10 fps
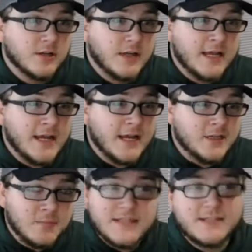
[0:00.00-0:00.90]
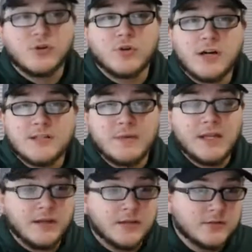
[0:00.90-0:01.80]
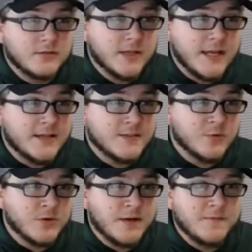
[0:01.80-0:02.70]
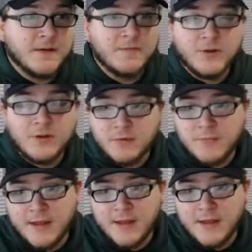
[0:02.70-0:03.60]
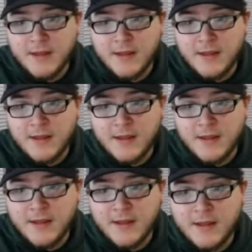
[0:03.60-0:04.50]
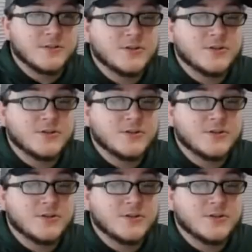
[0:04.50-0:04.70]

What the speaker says: And Mason Crosby, as one of my favorite human beings on the face of planet Earth,